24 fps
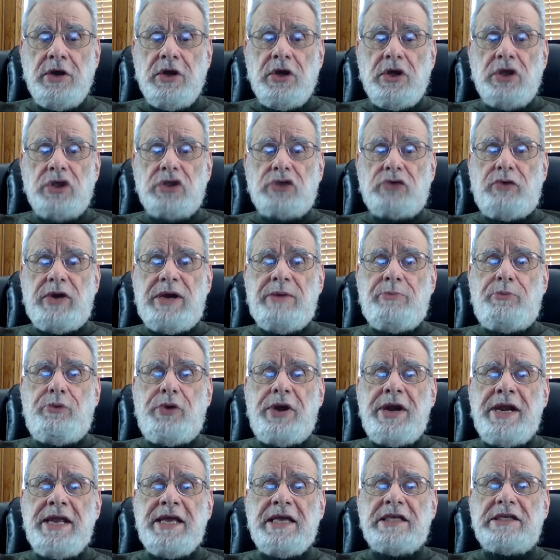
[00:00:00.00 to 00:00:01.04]
Screen
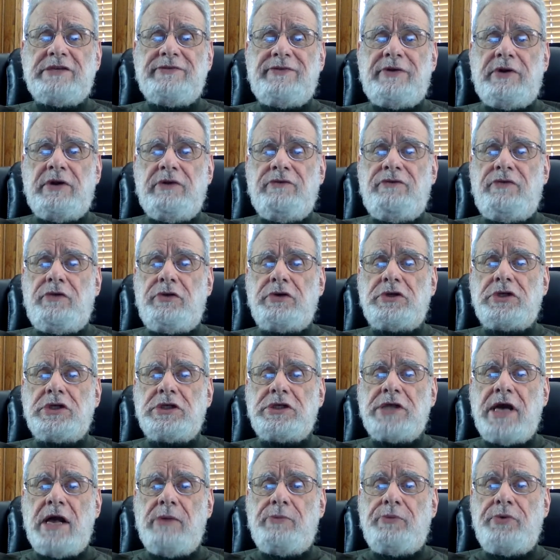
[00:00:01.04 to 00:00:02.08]
printing is a very
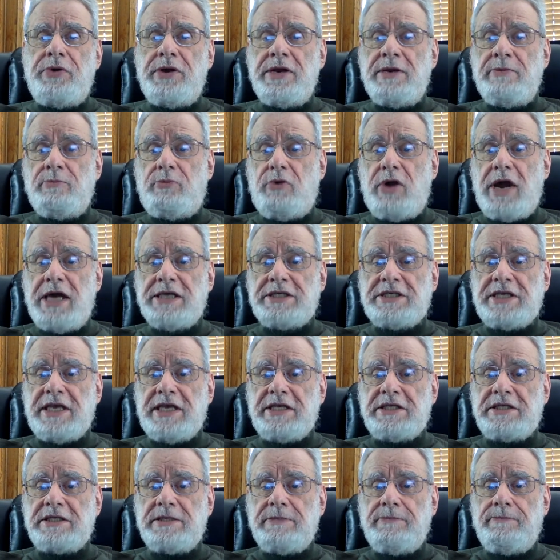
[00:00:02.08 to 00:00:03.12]
versatile printing
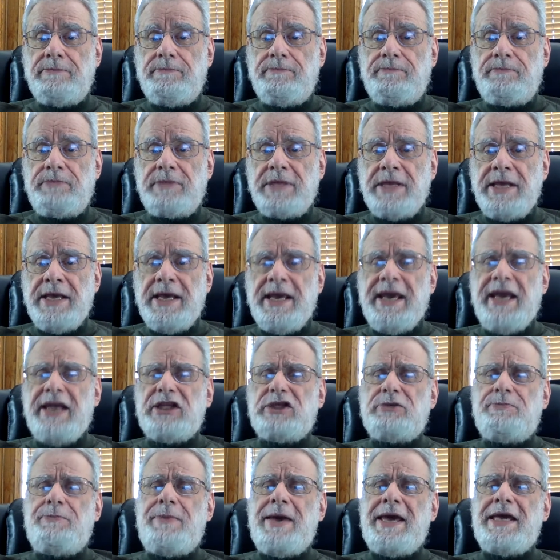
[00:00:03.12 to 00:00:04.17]
process. It's
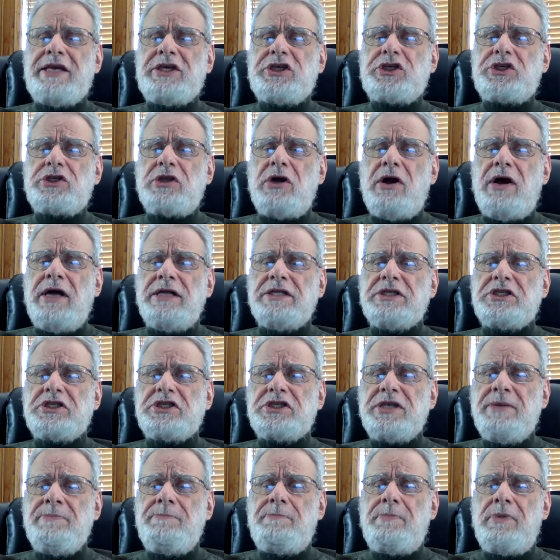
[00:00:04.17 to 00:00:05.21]
based on
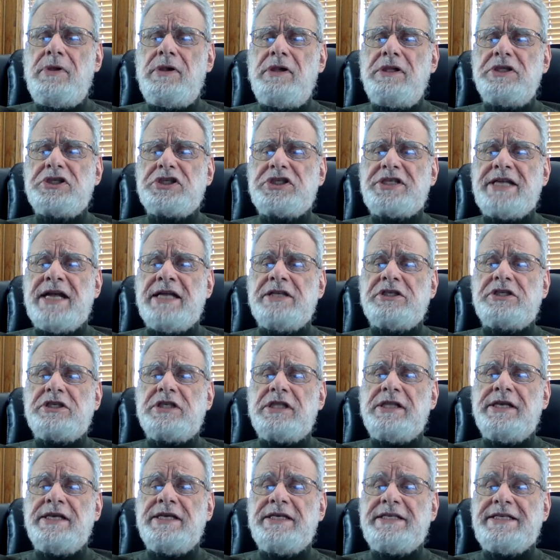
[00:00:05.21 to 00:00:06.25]
simple
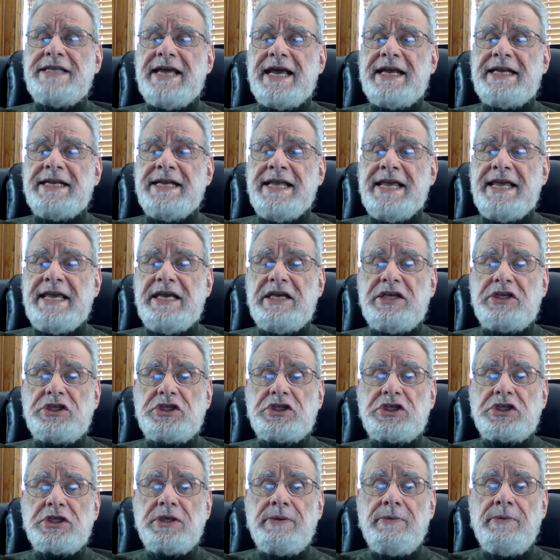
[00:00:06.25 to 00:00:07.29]
stenciling
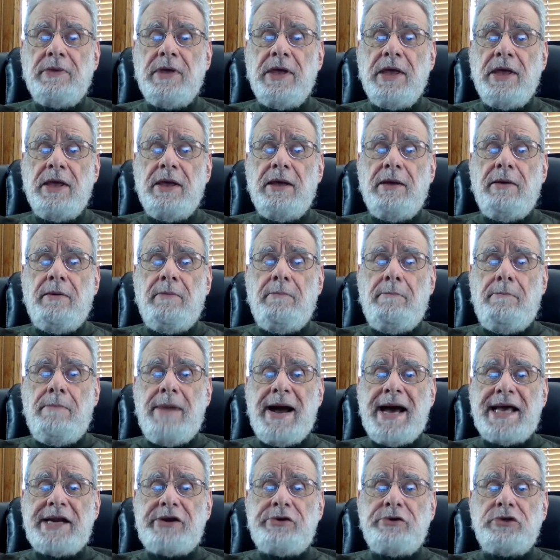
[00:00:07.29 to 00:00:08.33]
techniques.
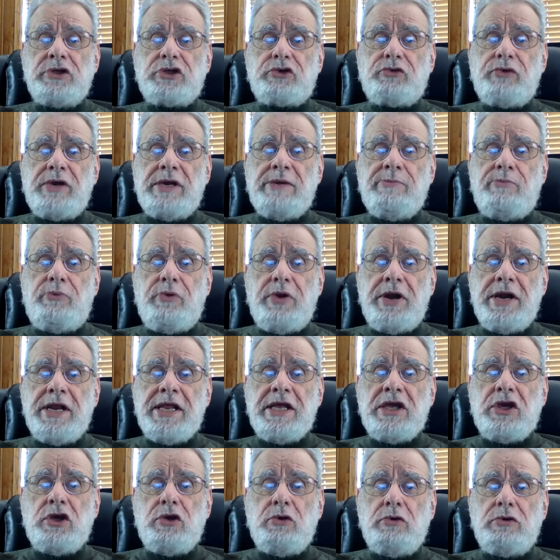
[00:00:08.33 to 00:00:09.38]
Modern screen
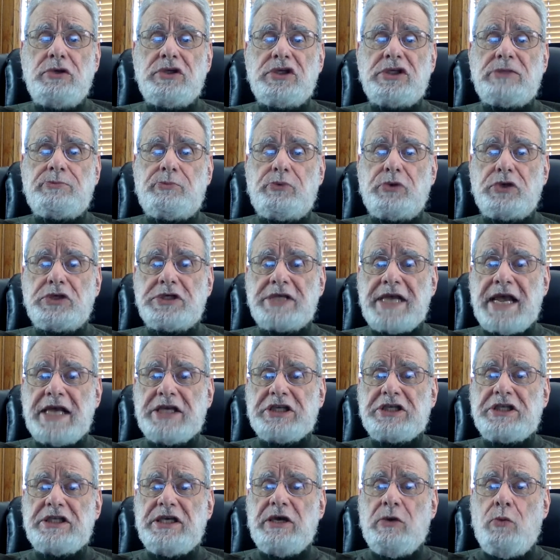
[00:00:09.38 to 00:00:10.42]
printing uses
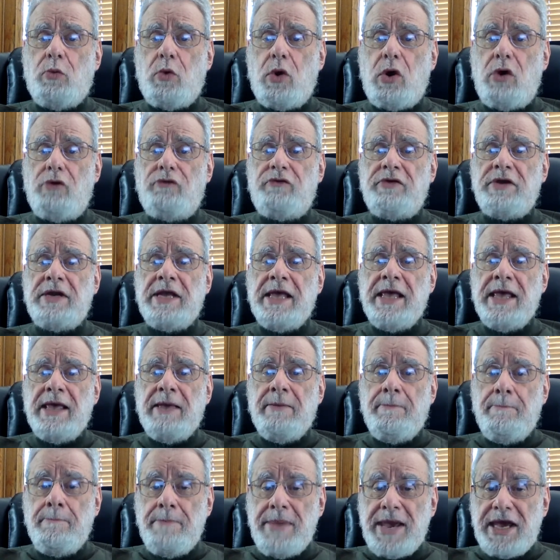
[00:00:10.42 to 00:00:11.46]
precisely woven
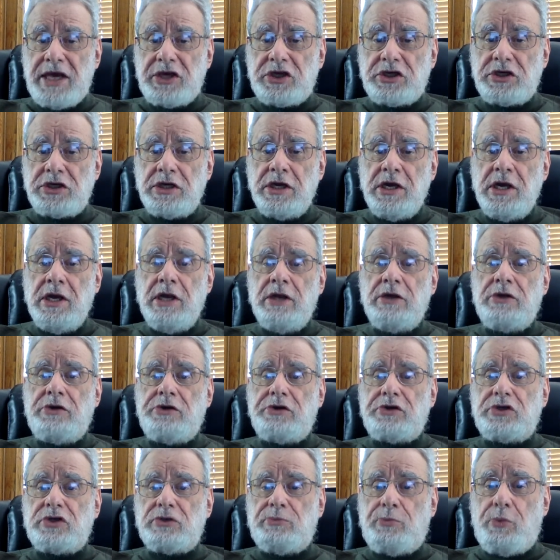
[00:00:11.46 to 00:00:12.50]
mesh to
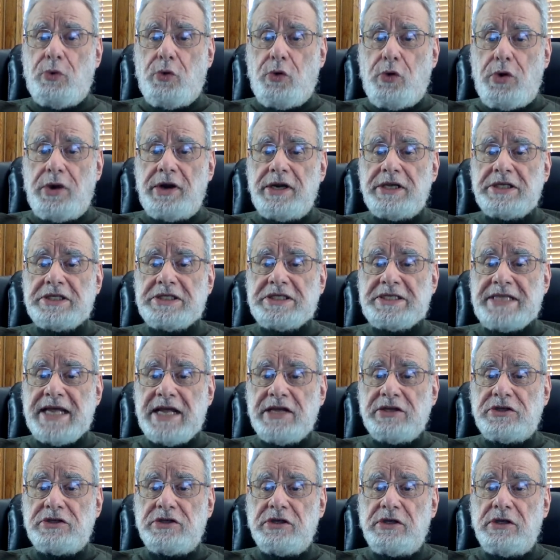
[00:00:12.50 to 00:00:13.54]
support a
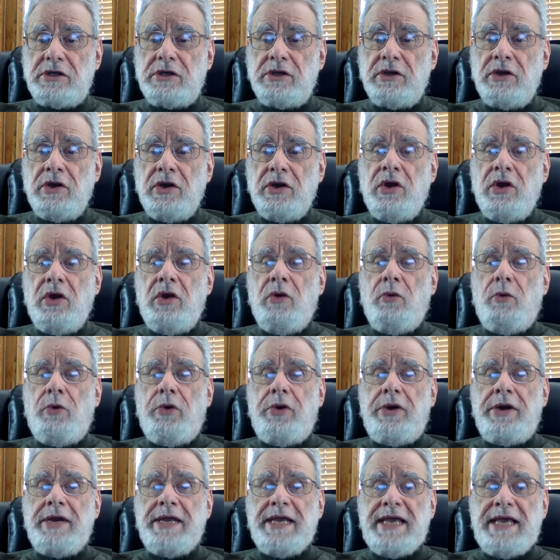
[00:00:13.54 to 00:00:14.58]
stencil where
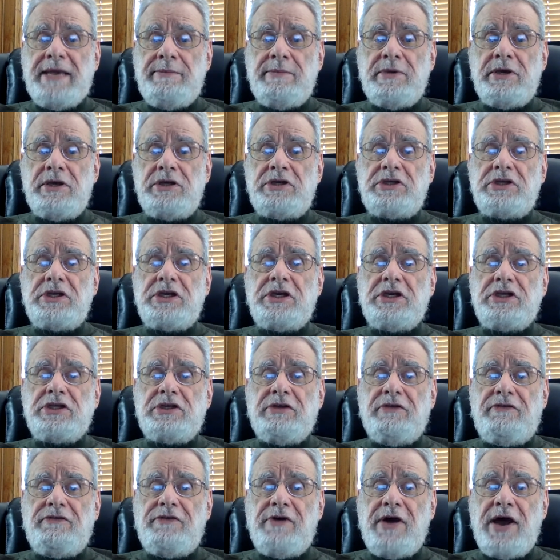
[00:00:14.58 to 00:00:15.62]
an image is
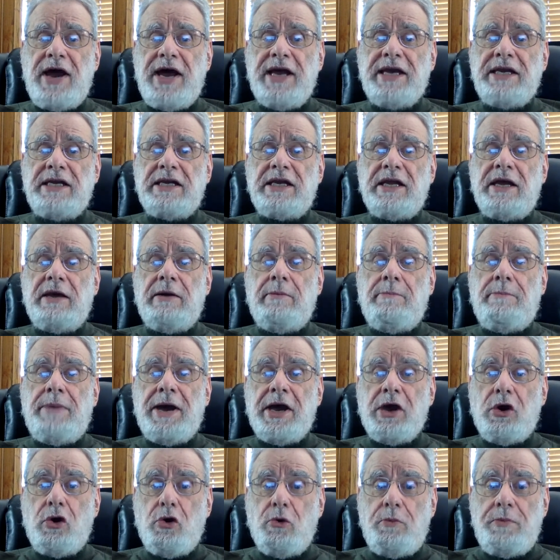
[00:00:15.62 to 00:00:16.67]
defined by
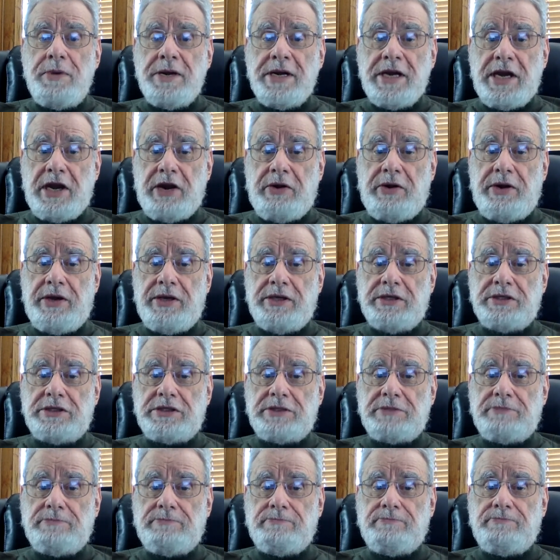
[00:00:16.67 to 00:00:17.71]
open areas.
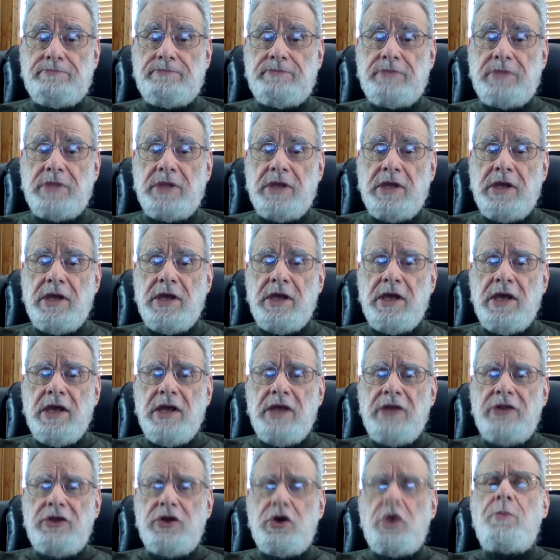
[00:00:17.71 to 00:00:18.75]

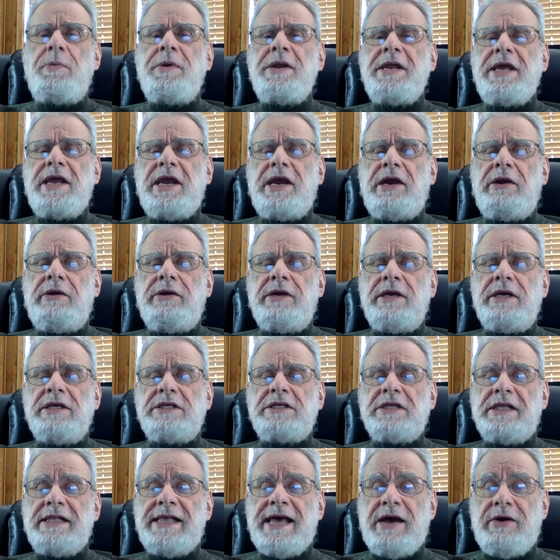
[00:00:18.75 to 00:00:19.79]
The open areas
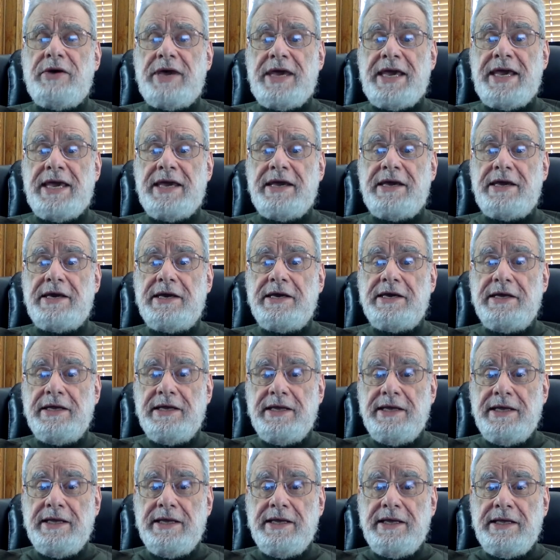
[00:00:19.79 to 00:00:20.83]
allow ink
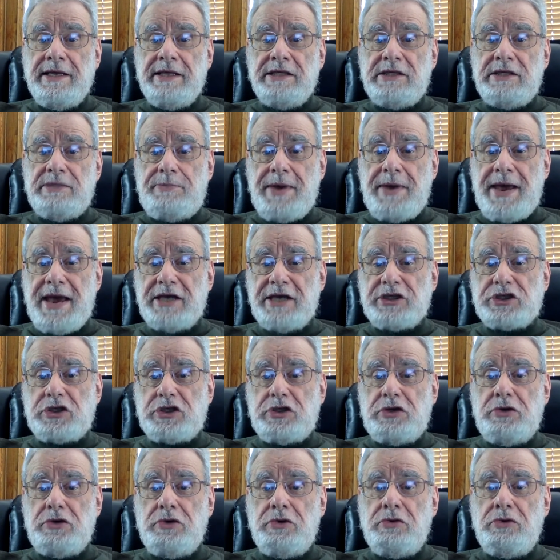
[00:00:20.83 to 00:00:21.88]
to pass
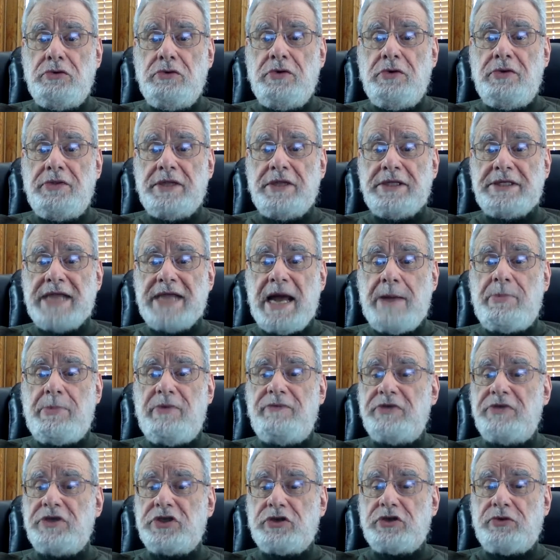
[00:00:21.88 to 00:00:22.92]
through the top of
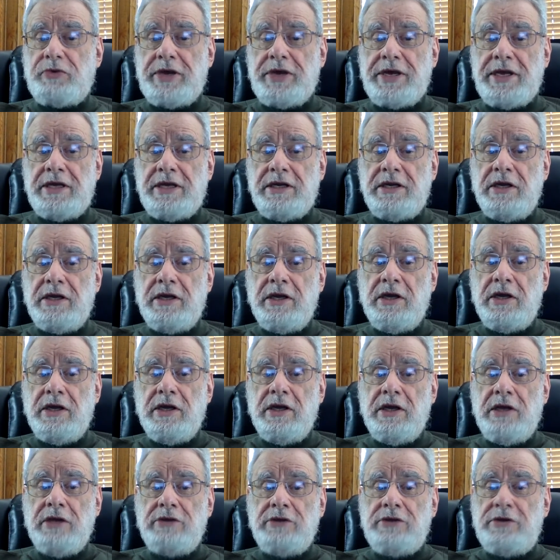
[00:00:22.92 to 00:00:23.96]
the screen
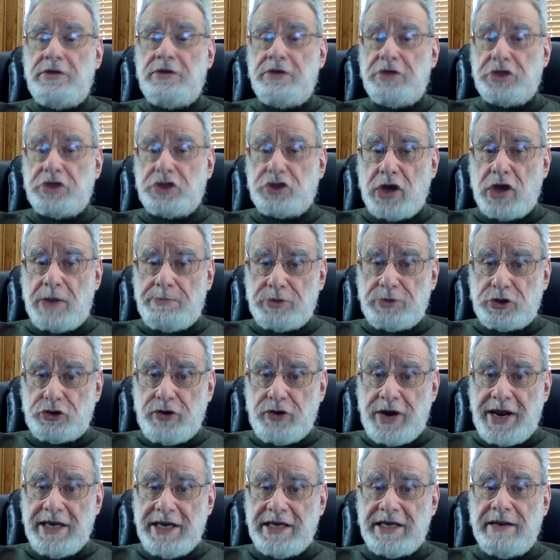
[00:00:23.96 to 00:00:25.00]
to the
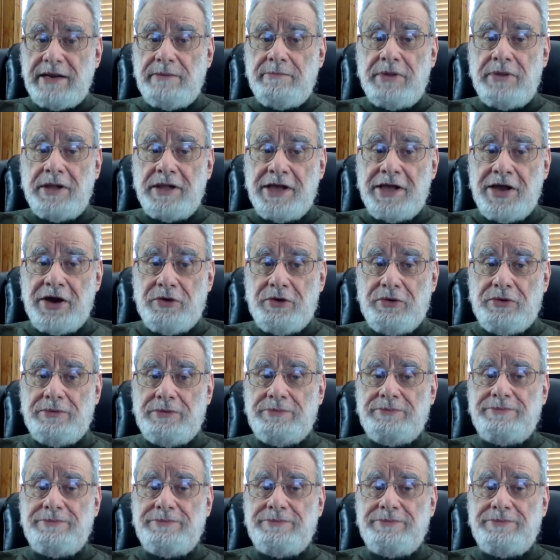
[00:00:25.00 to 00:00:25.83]
substrate below.